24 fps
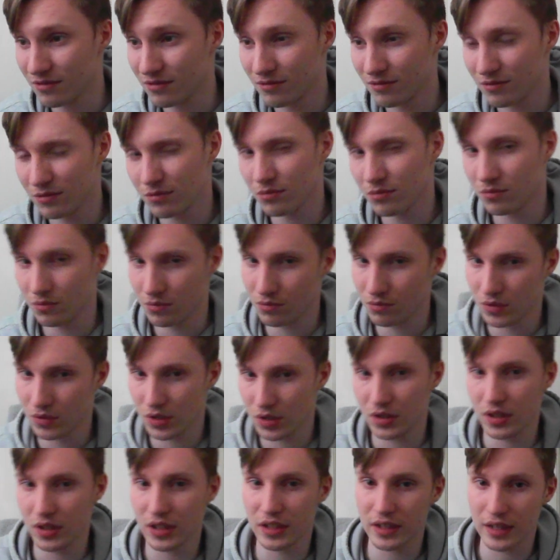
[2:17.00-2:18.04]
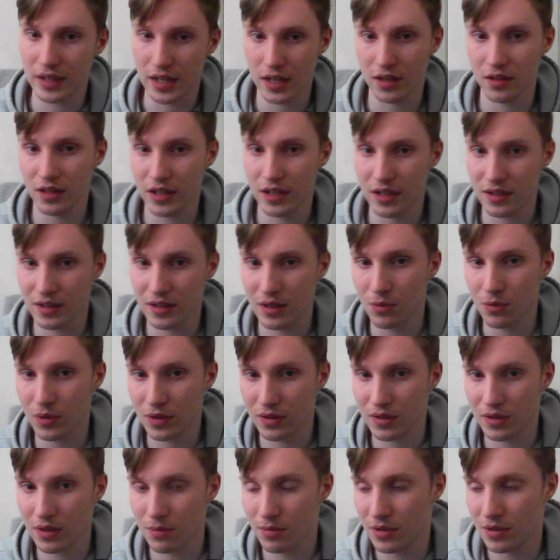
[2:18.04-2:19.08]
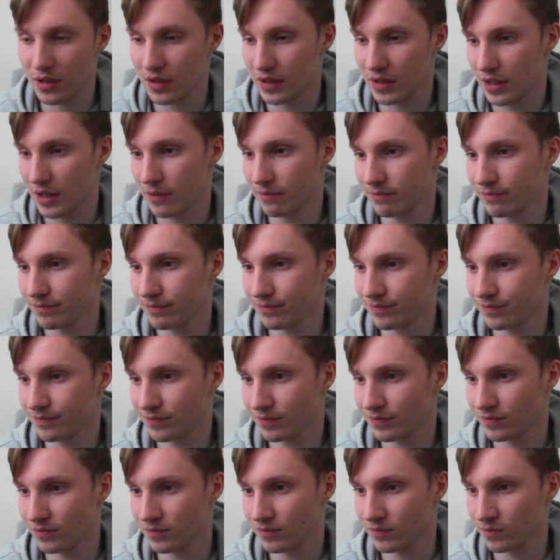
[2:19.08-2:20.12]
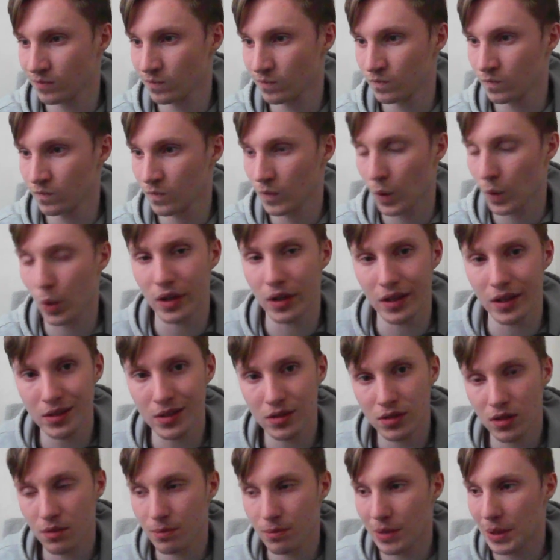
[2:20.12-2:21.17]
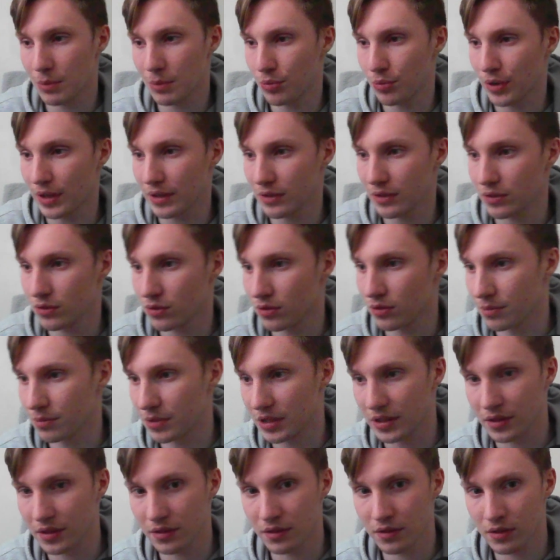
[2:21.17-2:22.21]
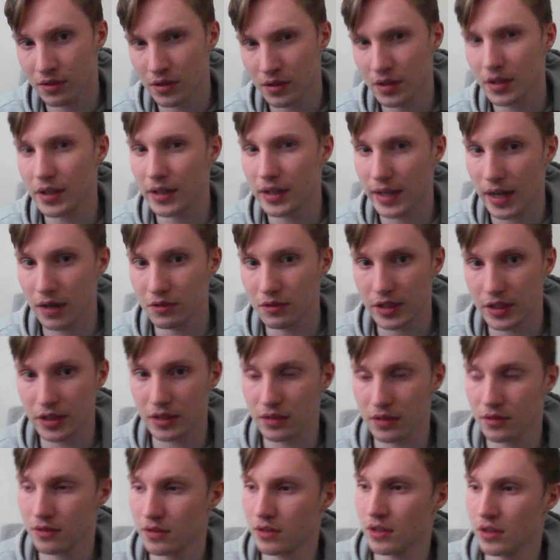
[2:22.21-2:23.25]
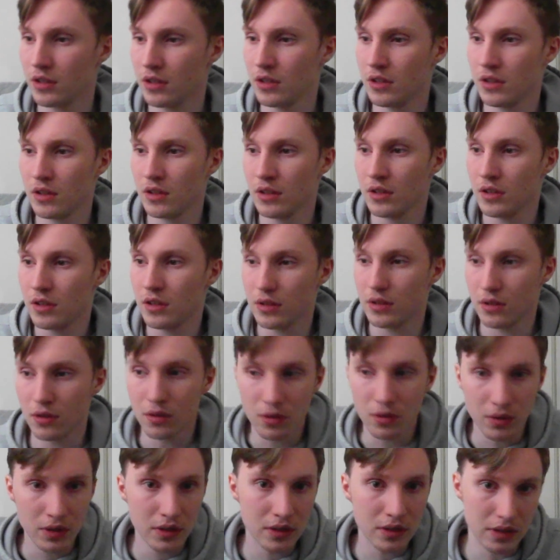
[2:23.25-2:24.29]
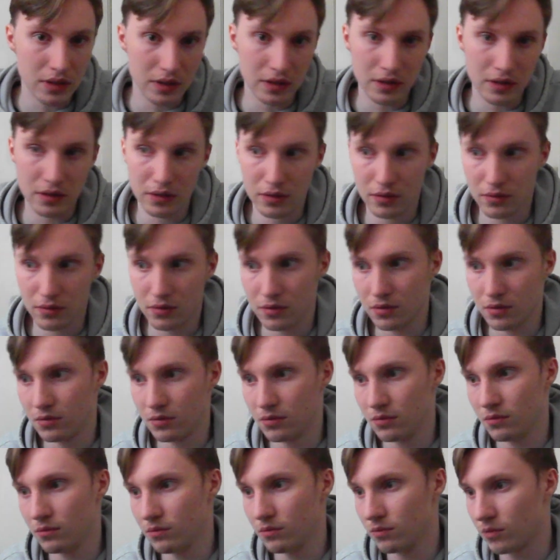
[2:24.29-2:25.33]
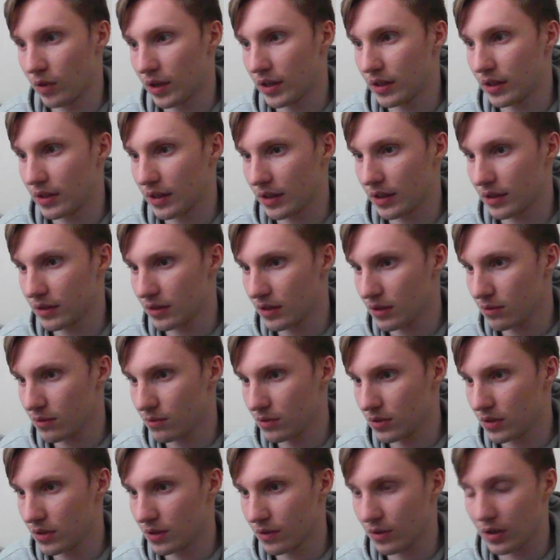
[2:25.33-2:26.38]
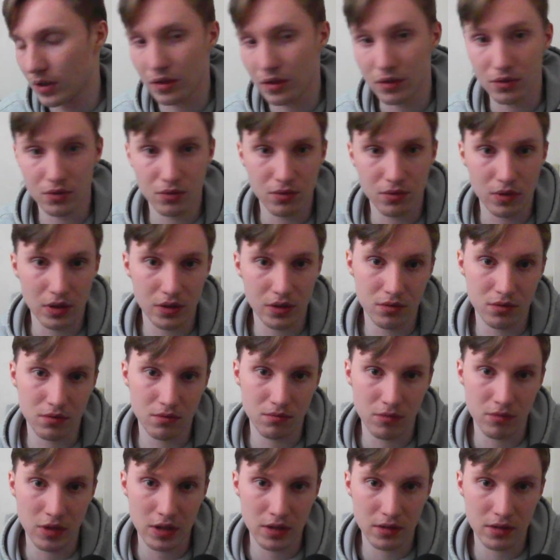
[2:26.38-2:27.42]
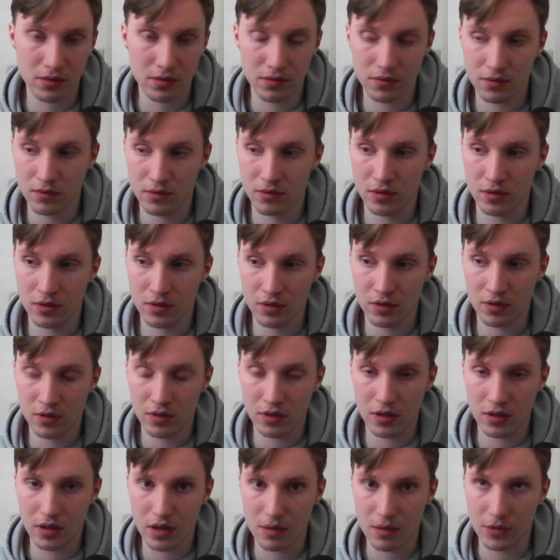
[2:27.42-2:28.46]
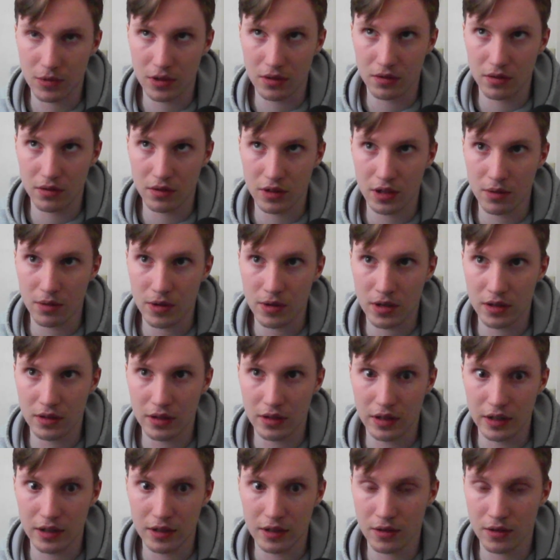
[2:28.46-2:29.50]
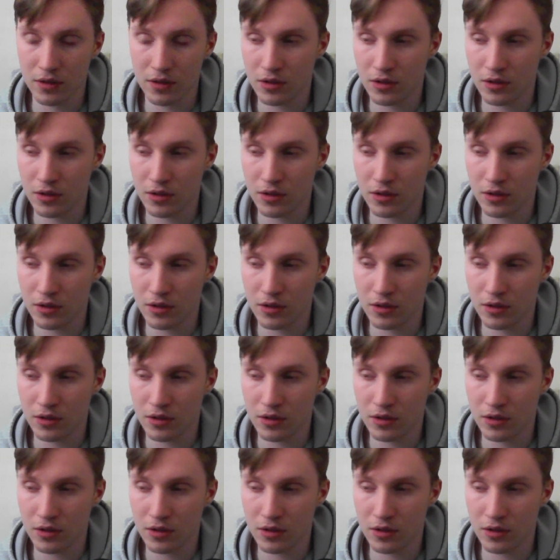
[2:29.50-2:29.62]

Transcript: we're just going to tackle the essay one step at a time. Okay, let's start by brainstorming an outline. It's always easier to write an essay when you have a clear structure in mind. I mean, think about it like